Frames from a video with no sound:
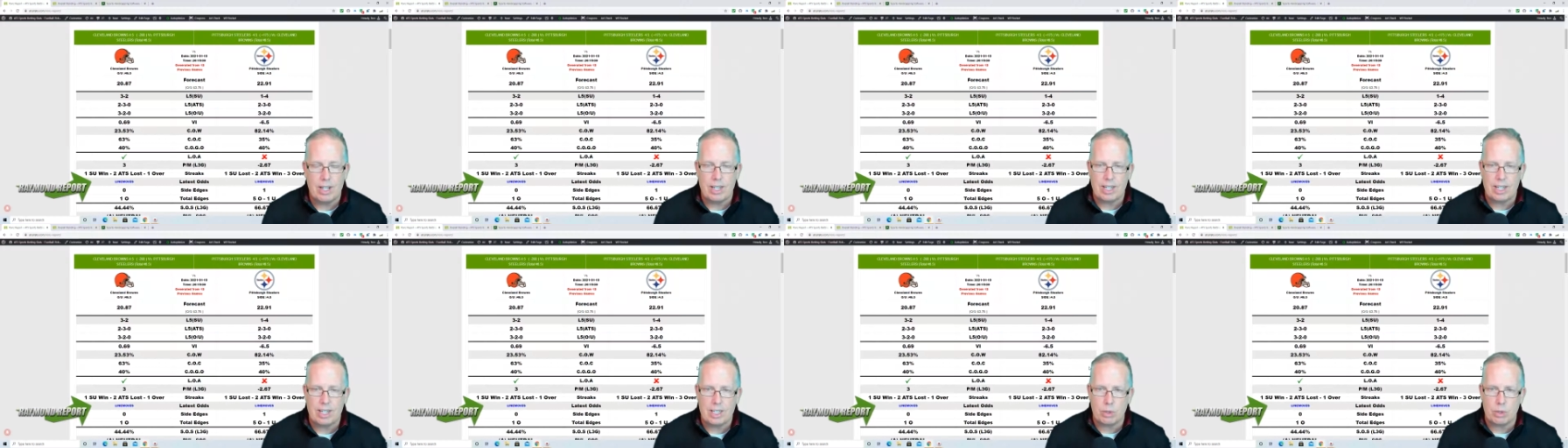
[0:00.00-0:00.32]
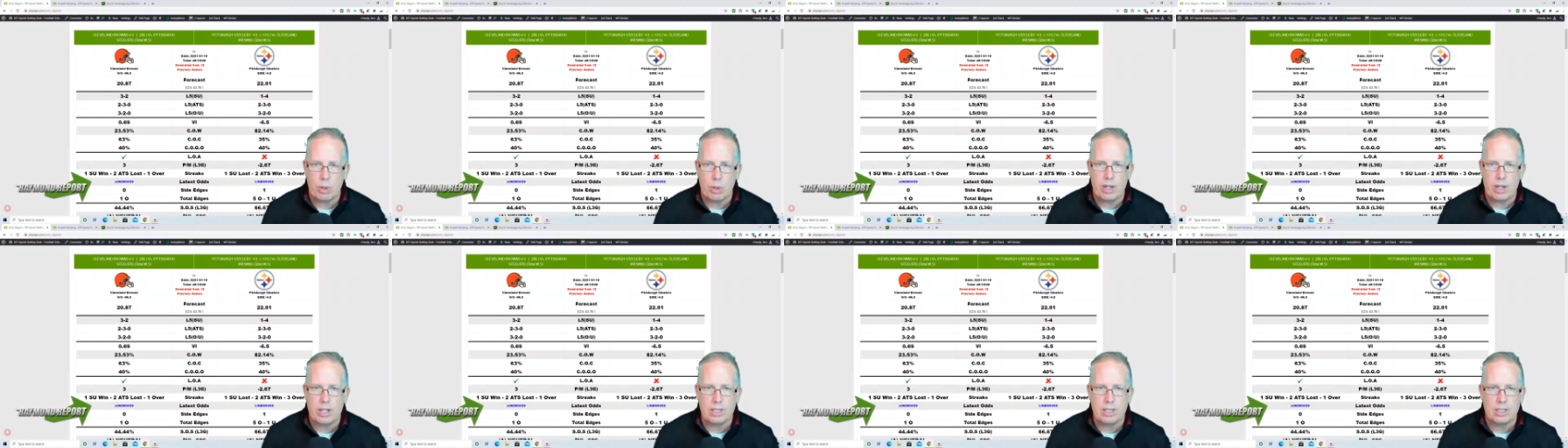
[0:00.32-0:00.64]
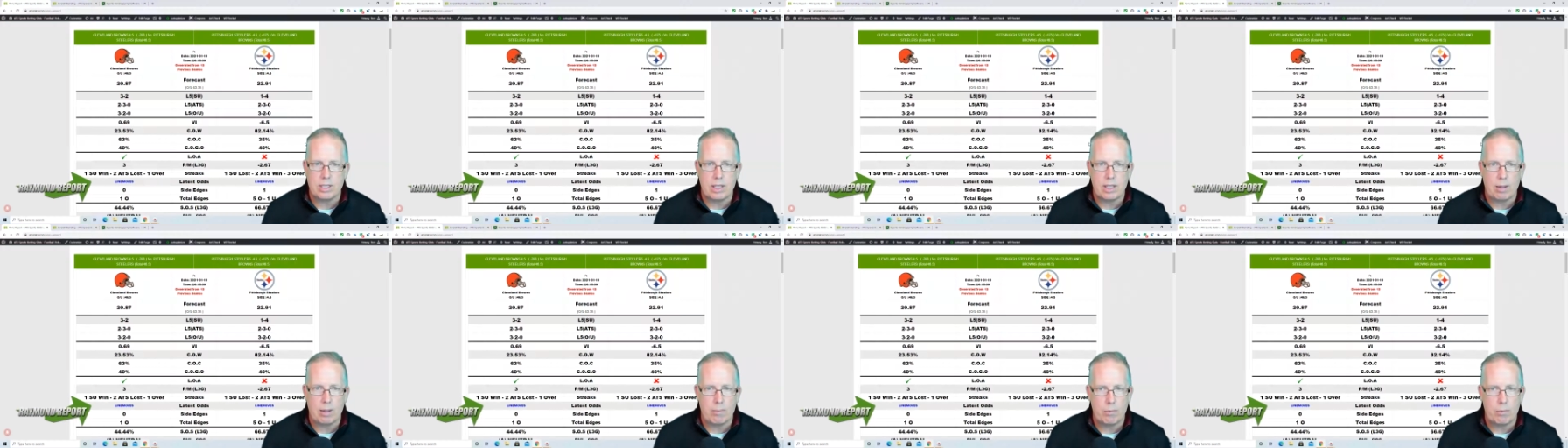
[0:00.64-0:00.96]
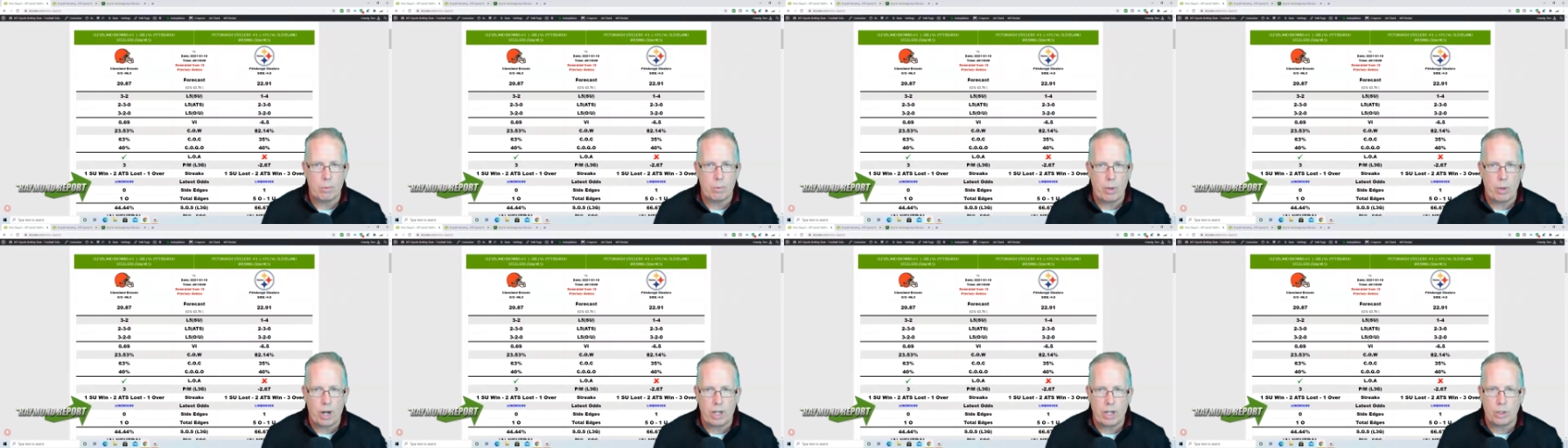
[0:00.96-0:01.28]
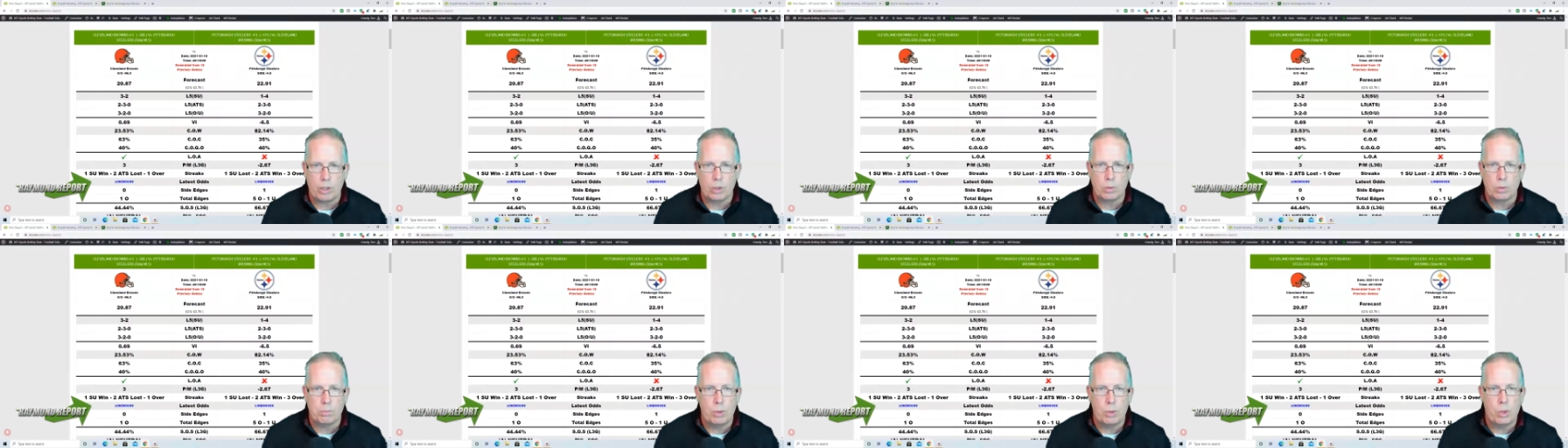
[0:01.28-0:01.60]
it's when he's um, running
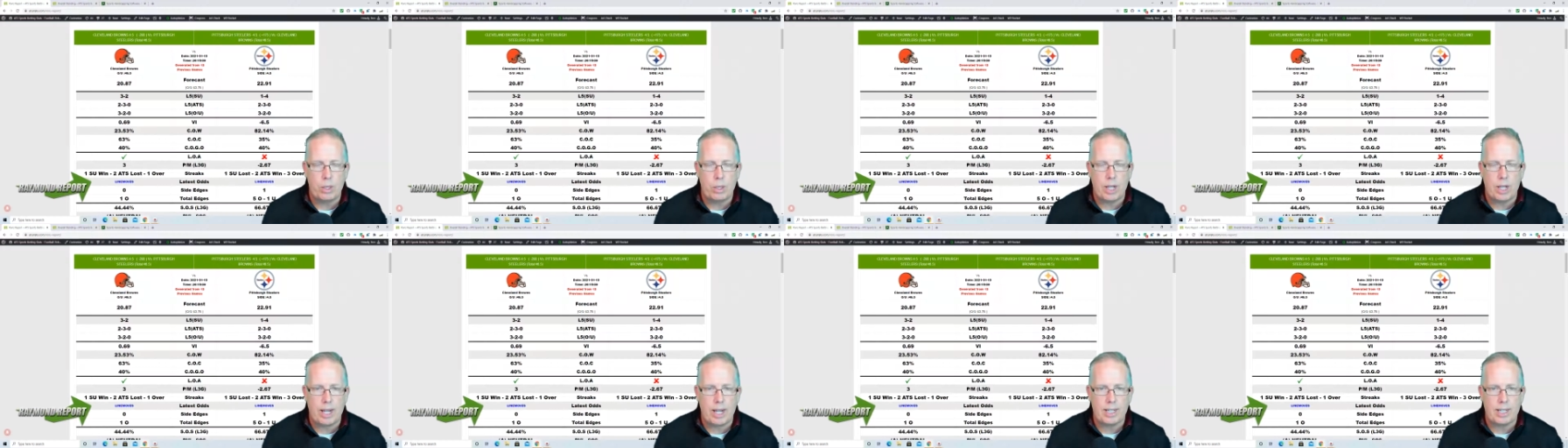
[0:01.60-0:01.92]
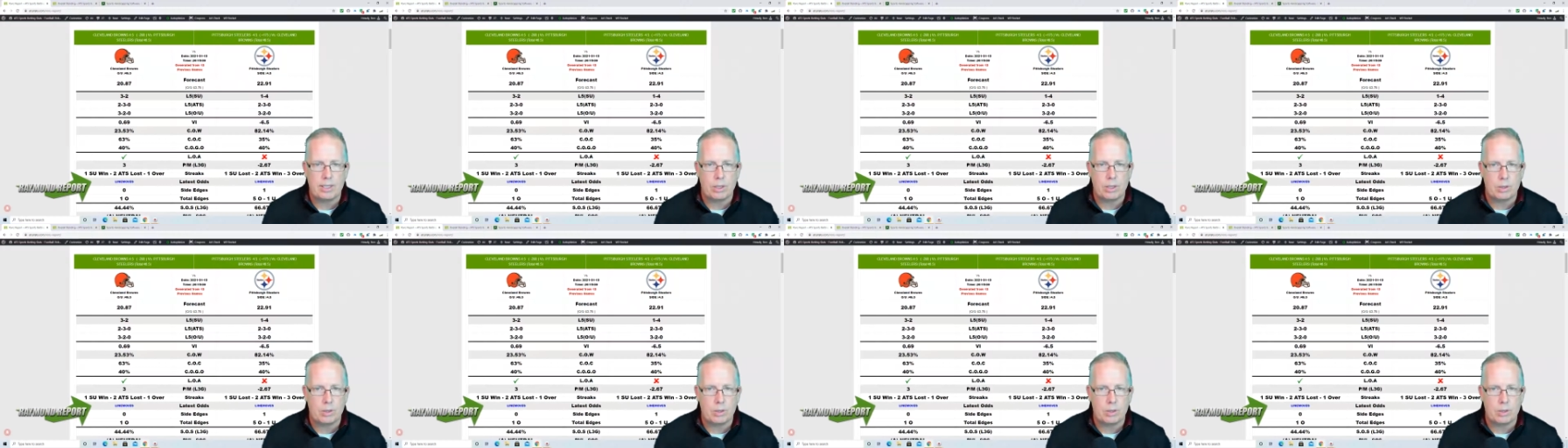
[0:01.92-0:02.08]
those bootlegs,